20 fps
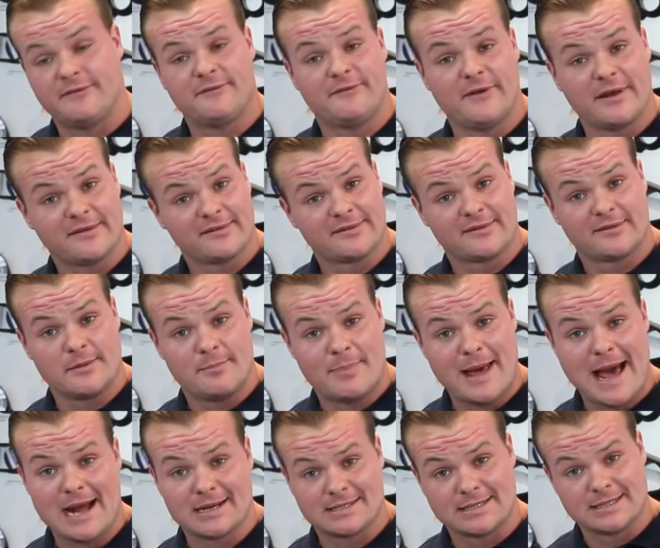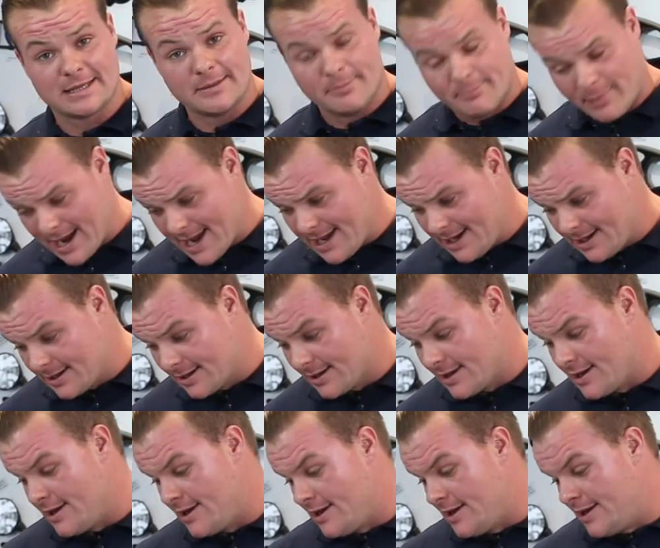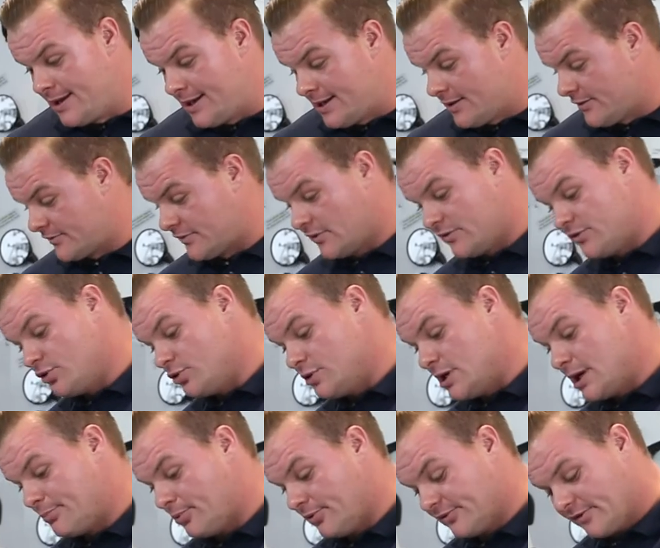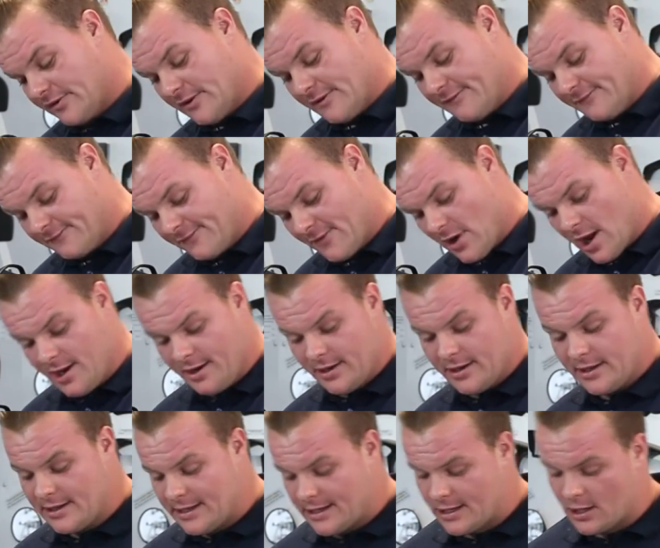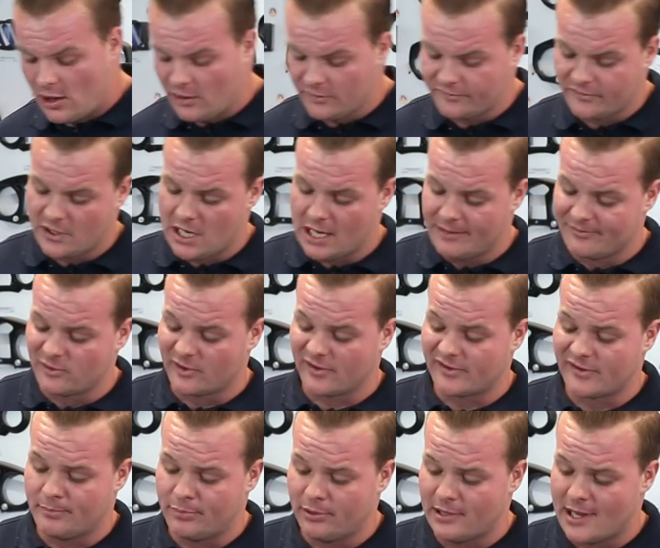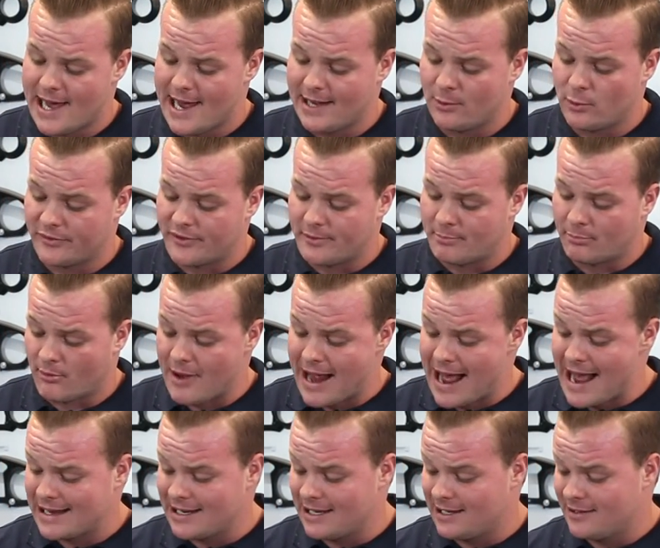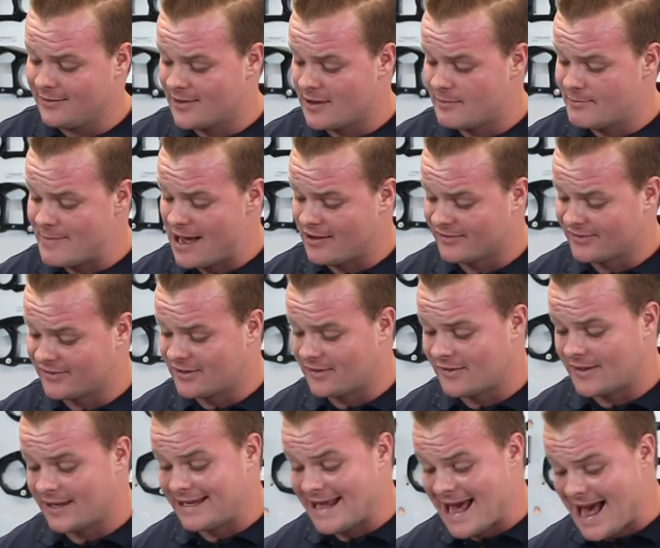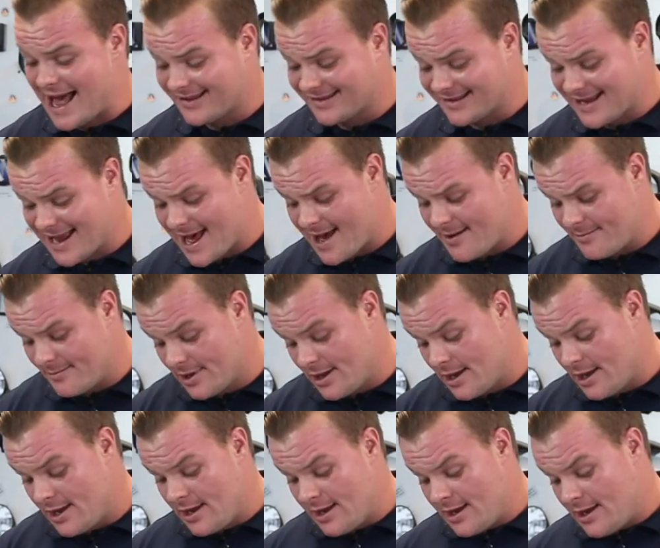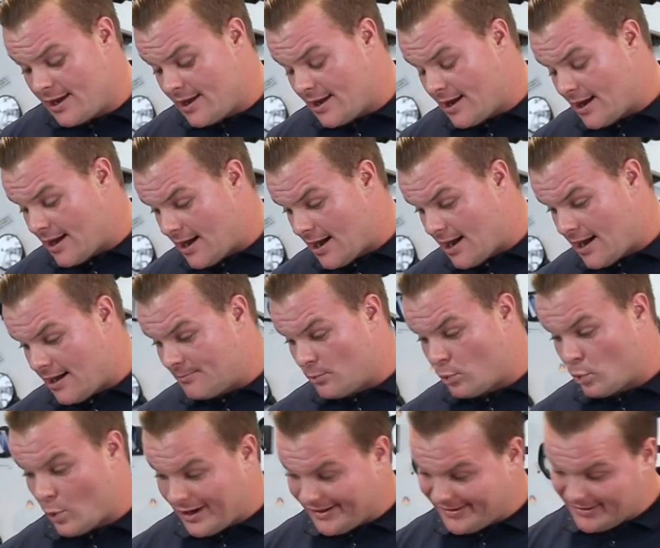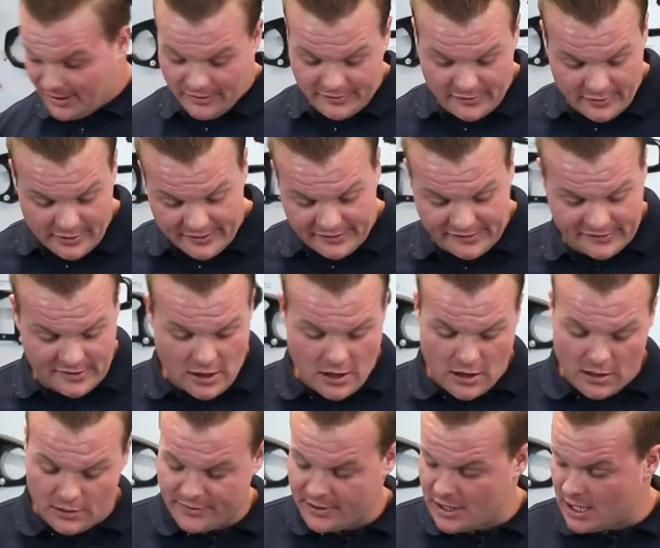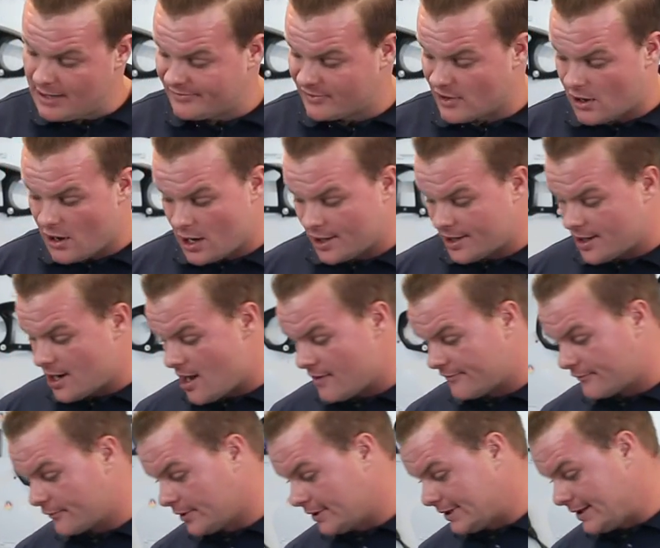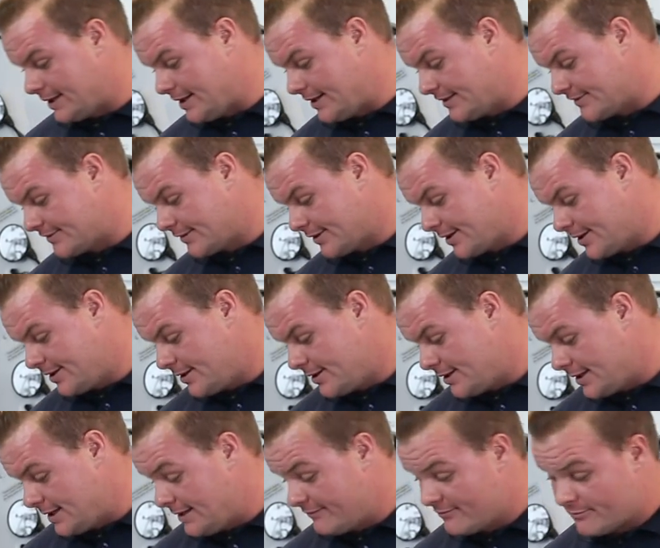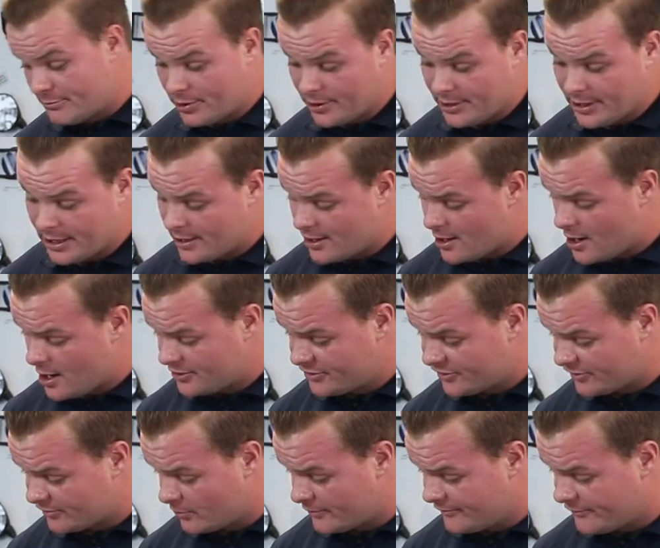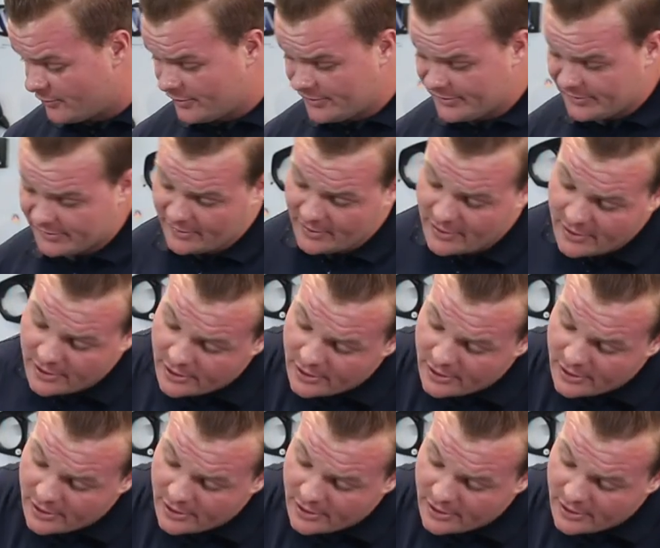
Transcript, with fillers: fix the bag to the bike. Here's the two nipples in the front. It also comes with supplied with a bracket that mounts to the gas cap. Um, once those are installed, it comes on and off really easily. Even putting it on, just reverse